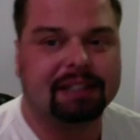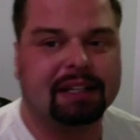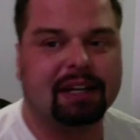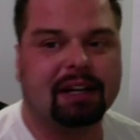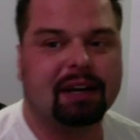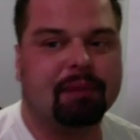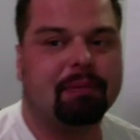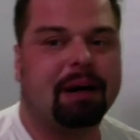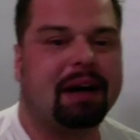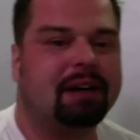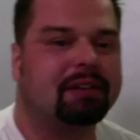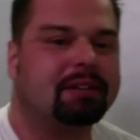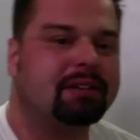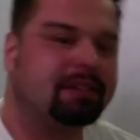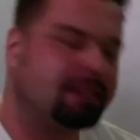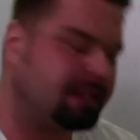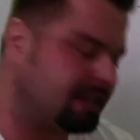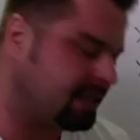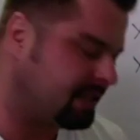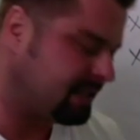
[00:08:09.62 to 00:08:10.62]

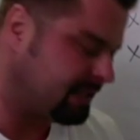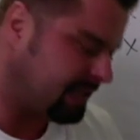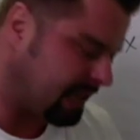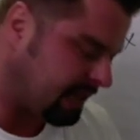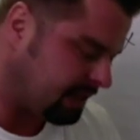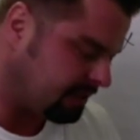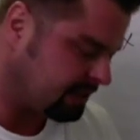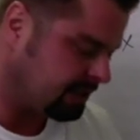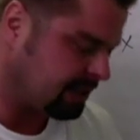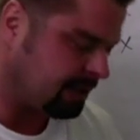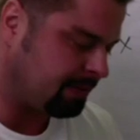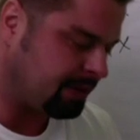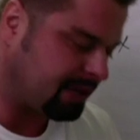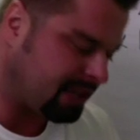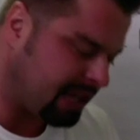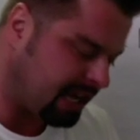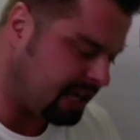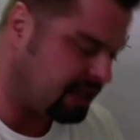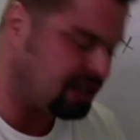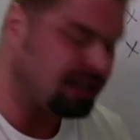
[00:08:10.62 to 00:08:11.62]
about sales,
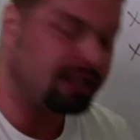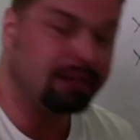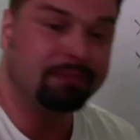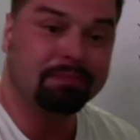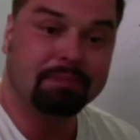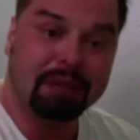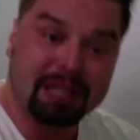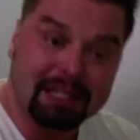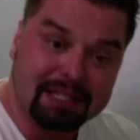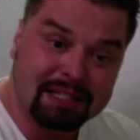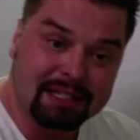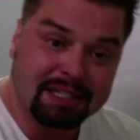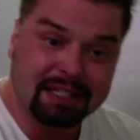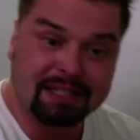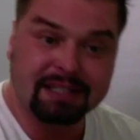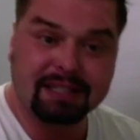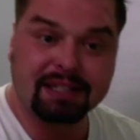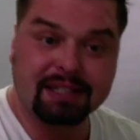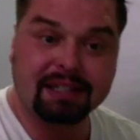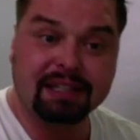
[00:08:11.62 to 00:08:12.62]
communication,
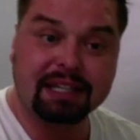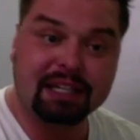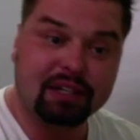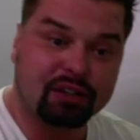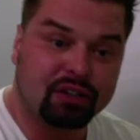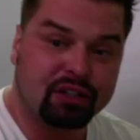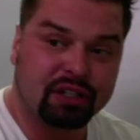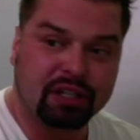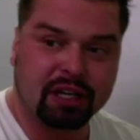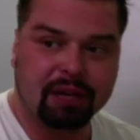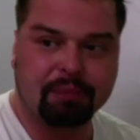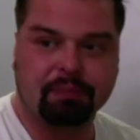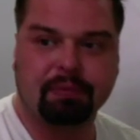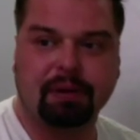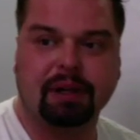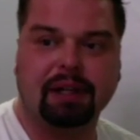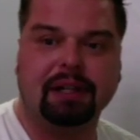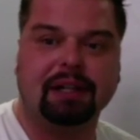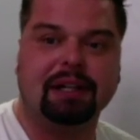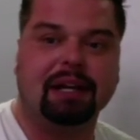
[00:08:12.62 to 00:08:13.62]
business, leadership,
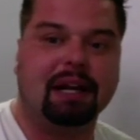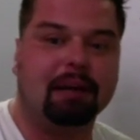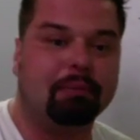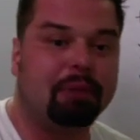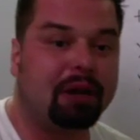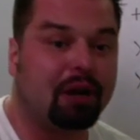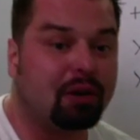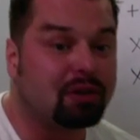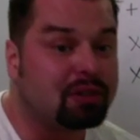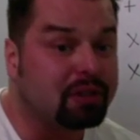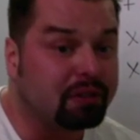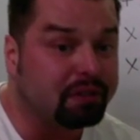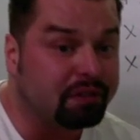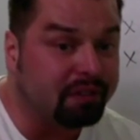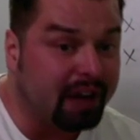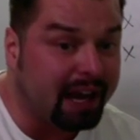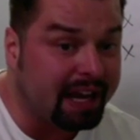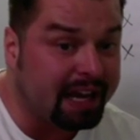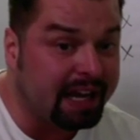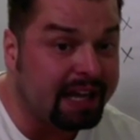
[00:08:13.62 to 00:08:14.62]
but also
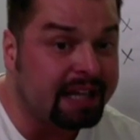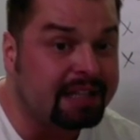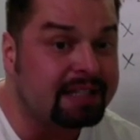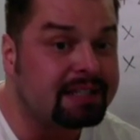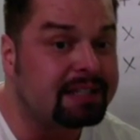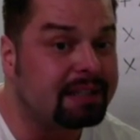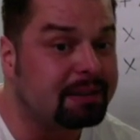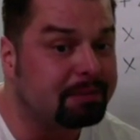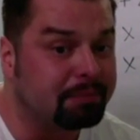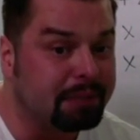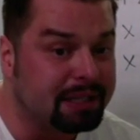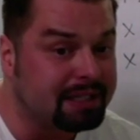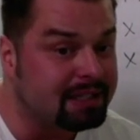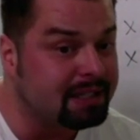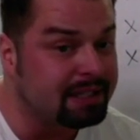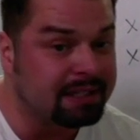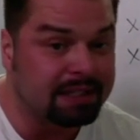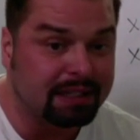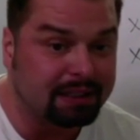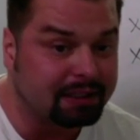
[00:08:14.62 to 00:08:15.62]
finance and
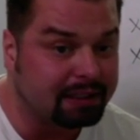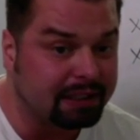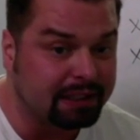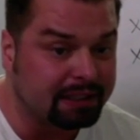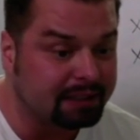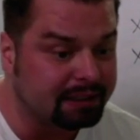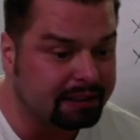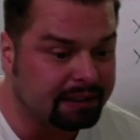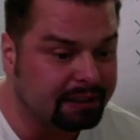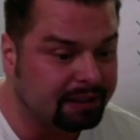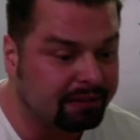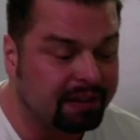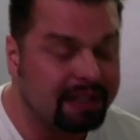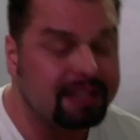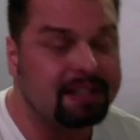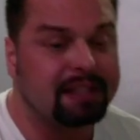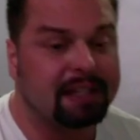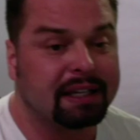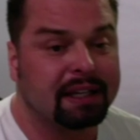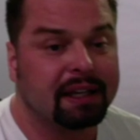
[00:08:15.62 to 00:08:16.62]
business and
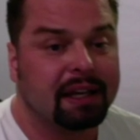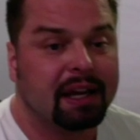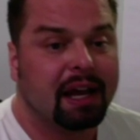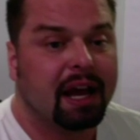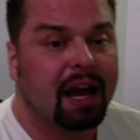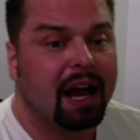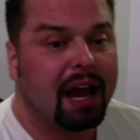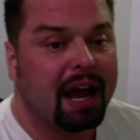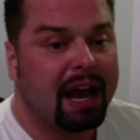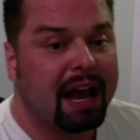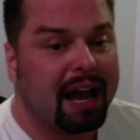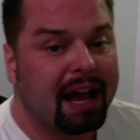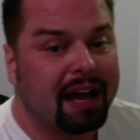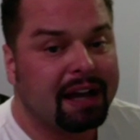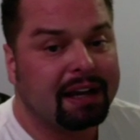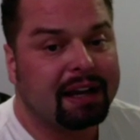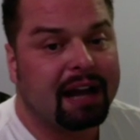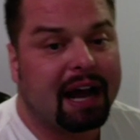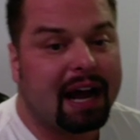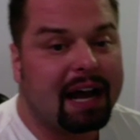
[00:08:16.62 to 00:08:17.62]
investing.
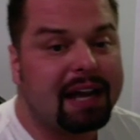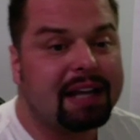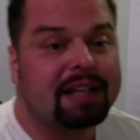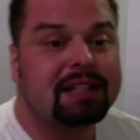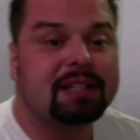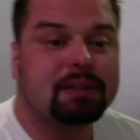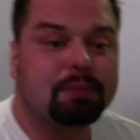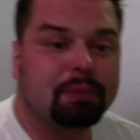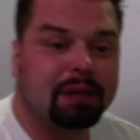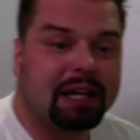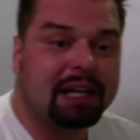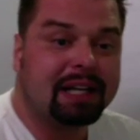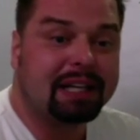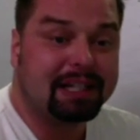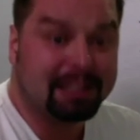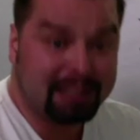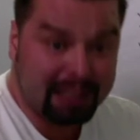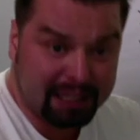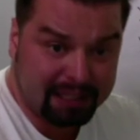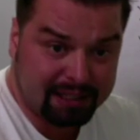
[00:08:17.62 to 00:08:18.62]
And I explain
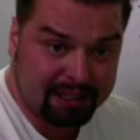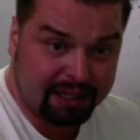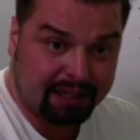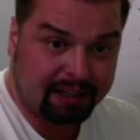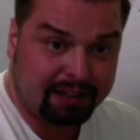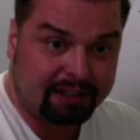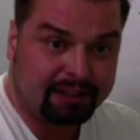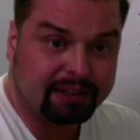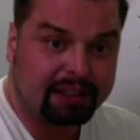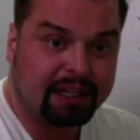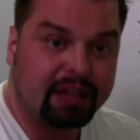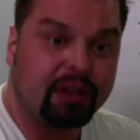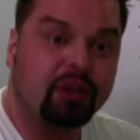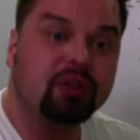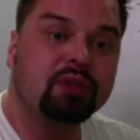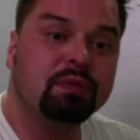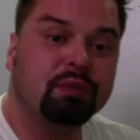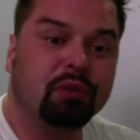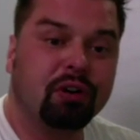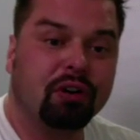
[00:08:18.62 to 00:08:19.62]
in detail in
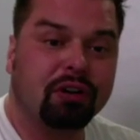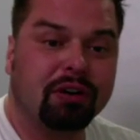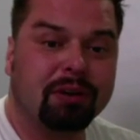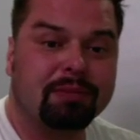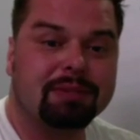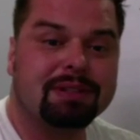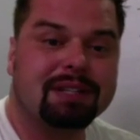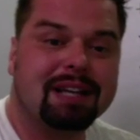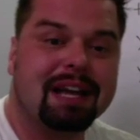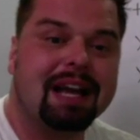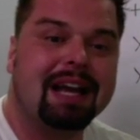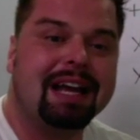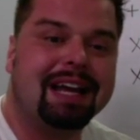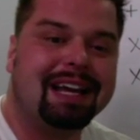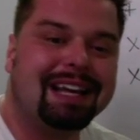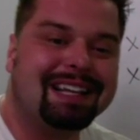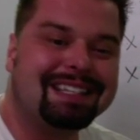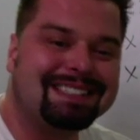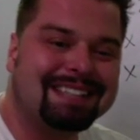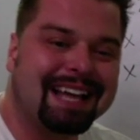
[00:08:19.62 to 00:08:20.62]
those programs
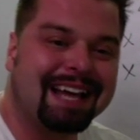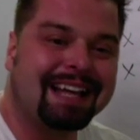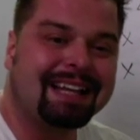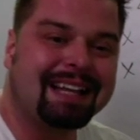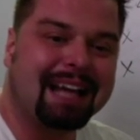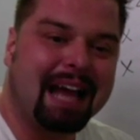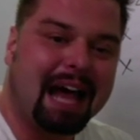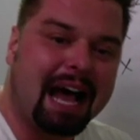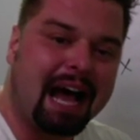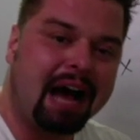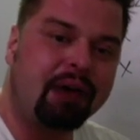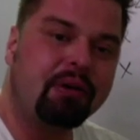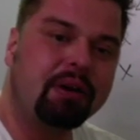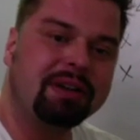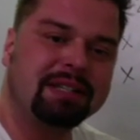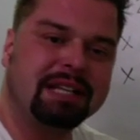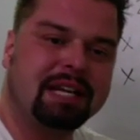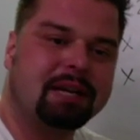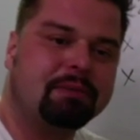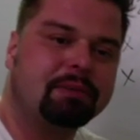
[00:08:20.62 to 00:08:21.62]
exactly how I
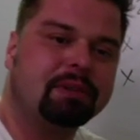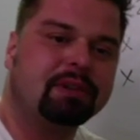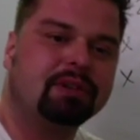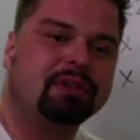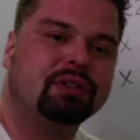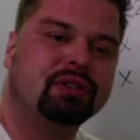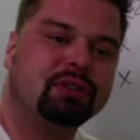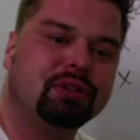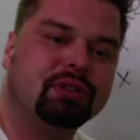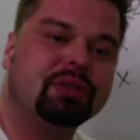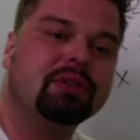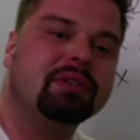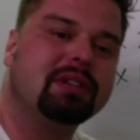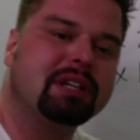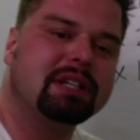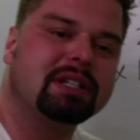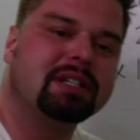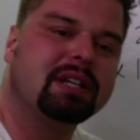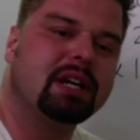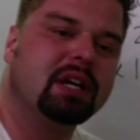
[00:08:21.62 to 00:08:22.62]
was able to do
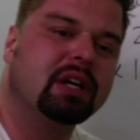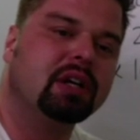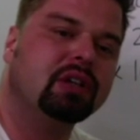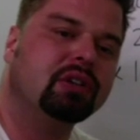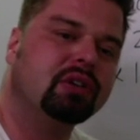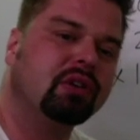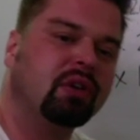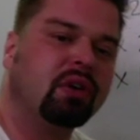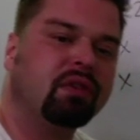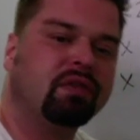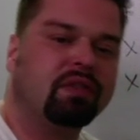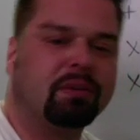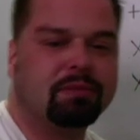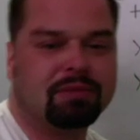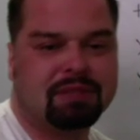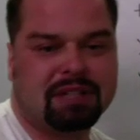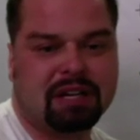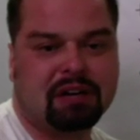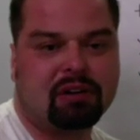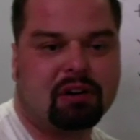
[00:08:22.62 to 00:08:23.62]
this, to go from
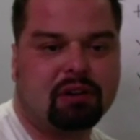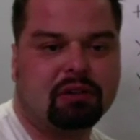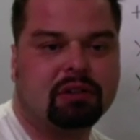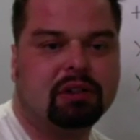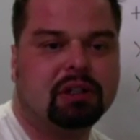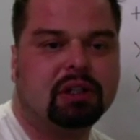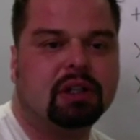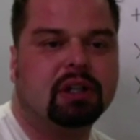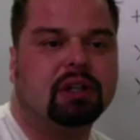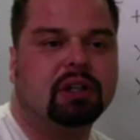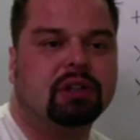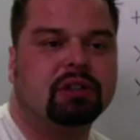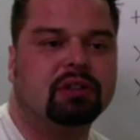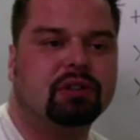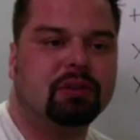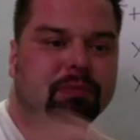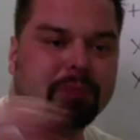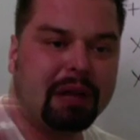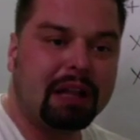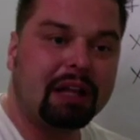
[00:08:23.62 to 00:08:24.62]
zero
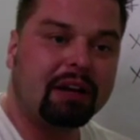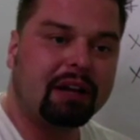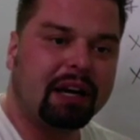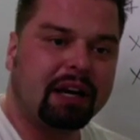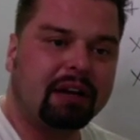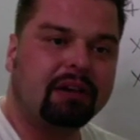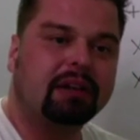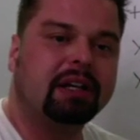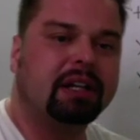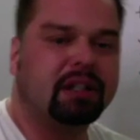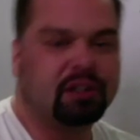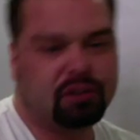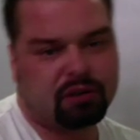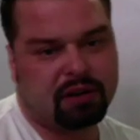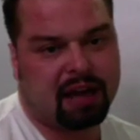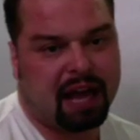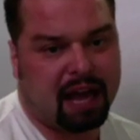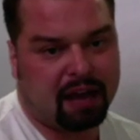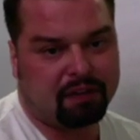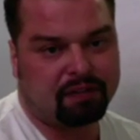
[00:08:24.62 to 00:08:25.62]
to millionaire in
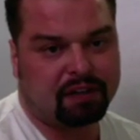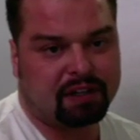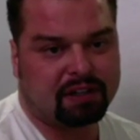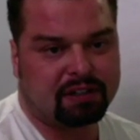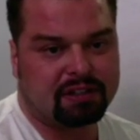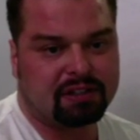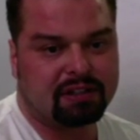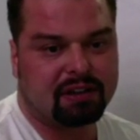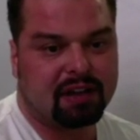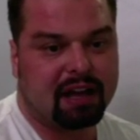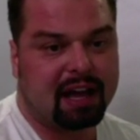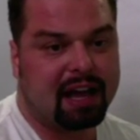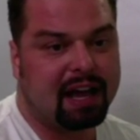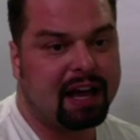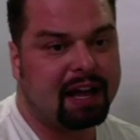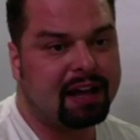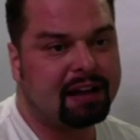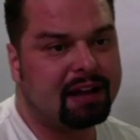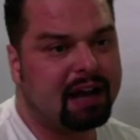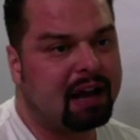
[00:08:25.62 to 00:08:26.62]
2.5 years.
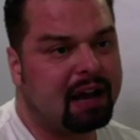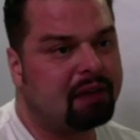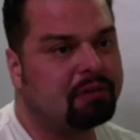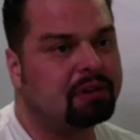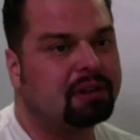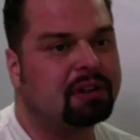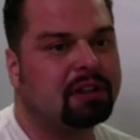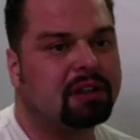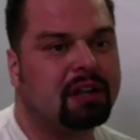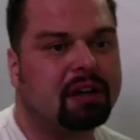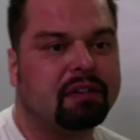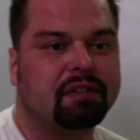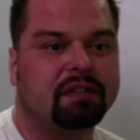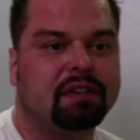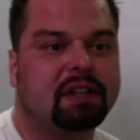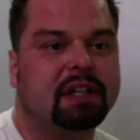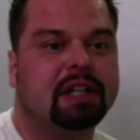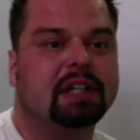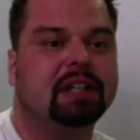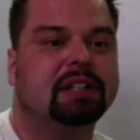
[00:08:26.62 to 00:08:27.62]
And I would love
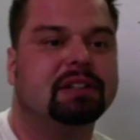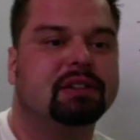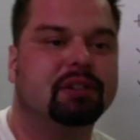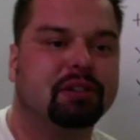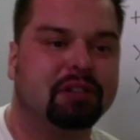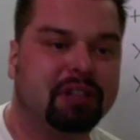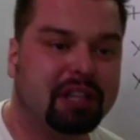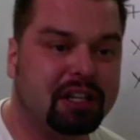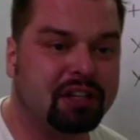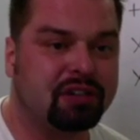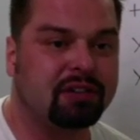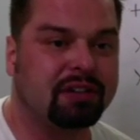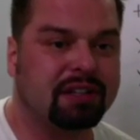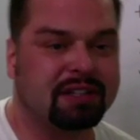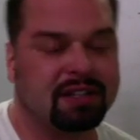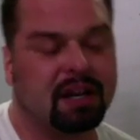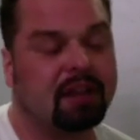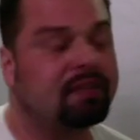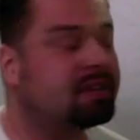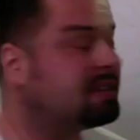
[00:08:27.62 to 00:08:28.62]
to teach you this.
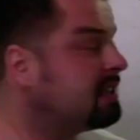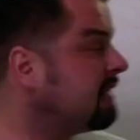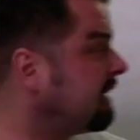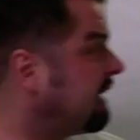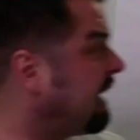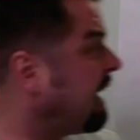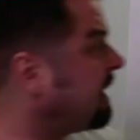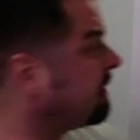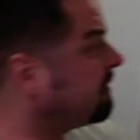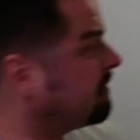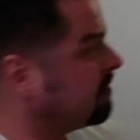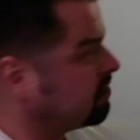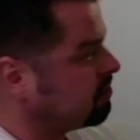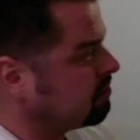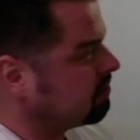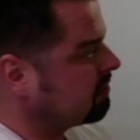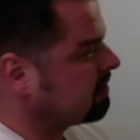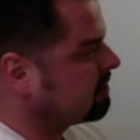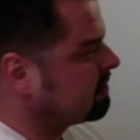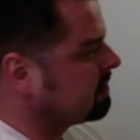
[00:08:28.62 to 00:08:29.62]
Obviously, I can't teach
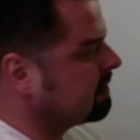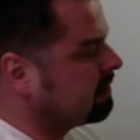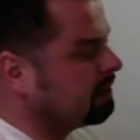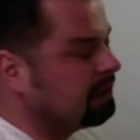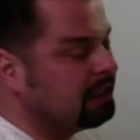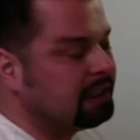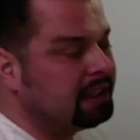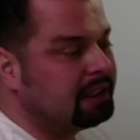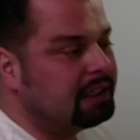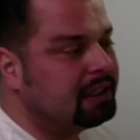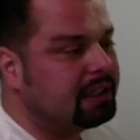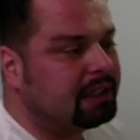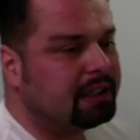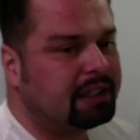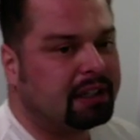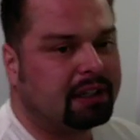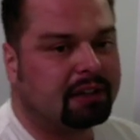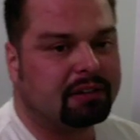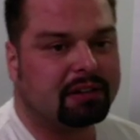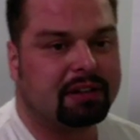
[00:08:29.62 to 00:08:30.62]
you this in
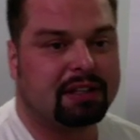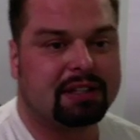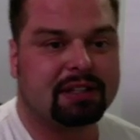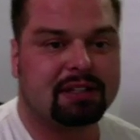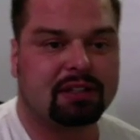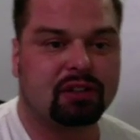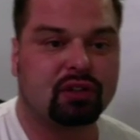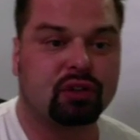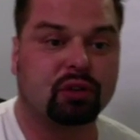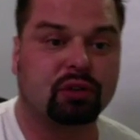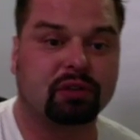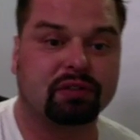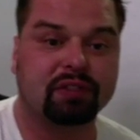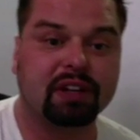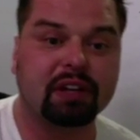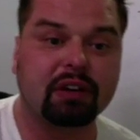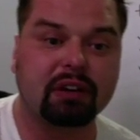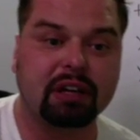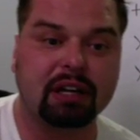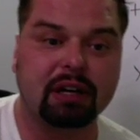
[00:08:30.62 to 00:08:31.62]
this short
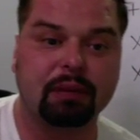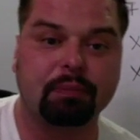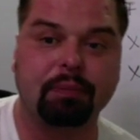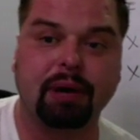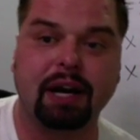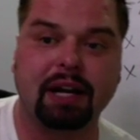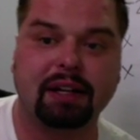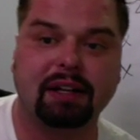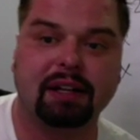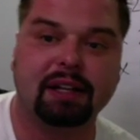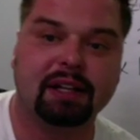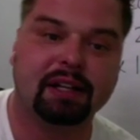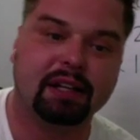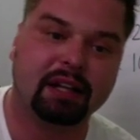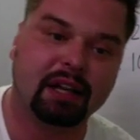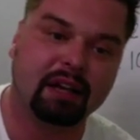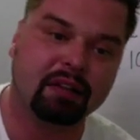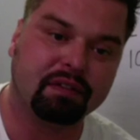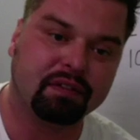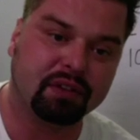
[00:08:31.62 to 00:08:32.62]
video here, but
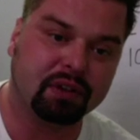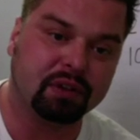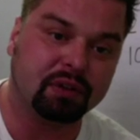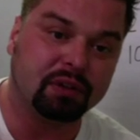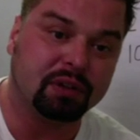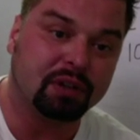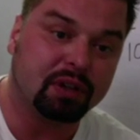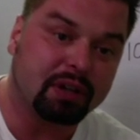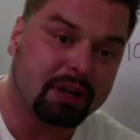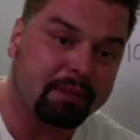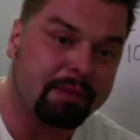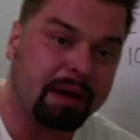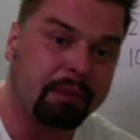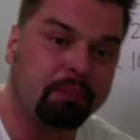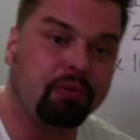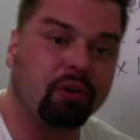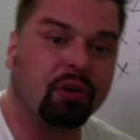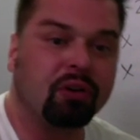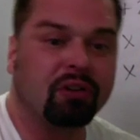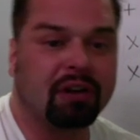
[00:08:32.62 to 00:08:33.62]
if you look at my
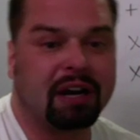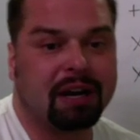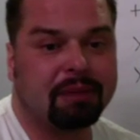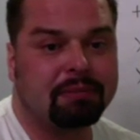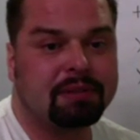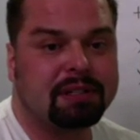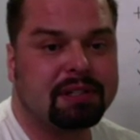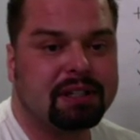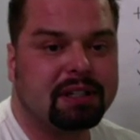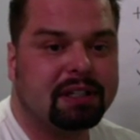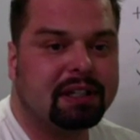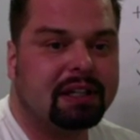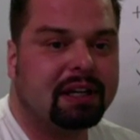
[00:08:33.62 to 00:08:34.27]
programs,